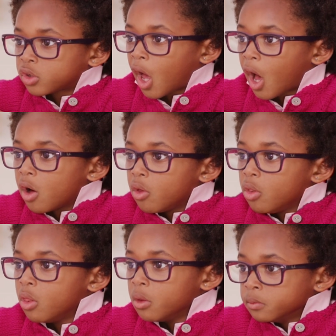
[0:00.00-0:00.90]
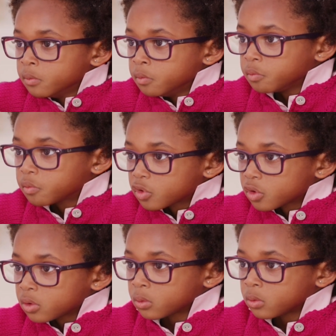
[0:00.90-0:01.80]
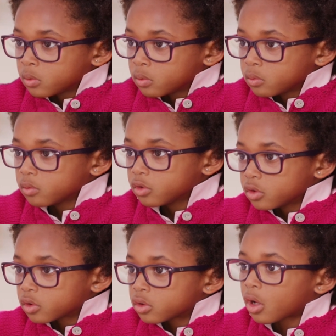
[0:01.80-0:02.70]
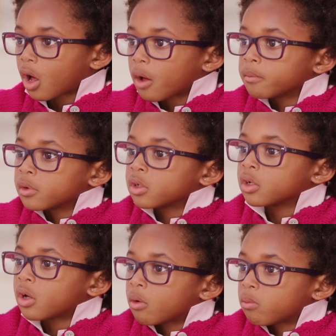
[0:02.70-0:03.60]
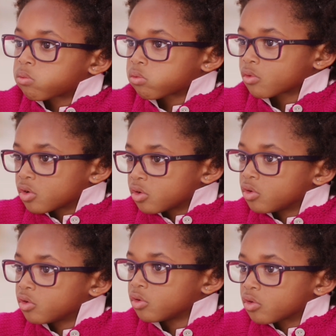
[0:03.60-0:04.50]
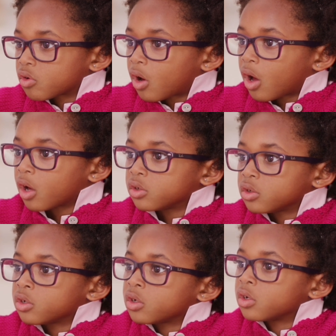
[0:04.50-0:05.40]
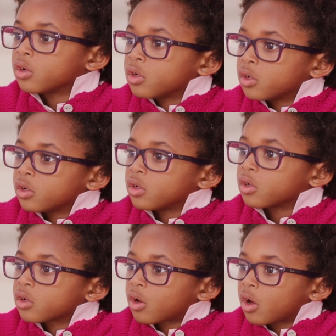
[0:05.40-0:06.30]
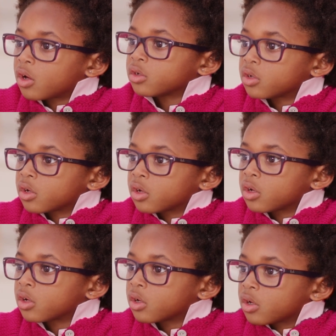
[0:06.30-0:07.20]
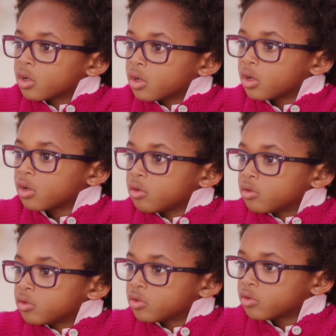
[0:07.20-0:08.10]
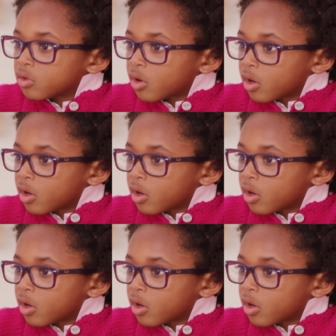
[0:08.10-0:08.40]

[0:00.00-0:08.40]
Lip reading: down, jump back to the top, pull across, or straight across, go to the middle, straight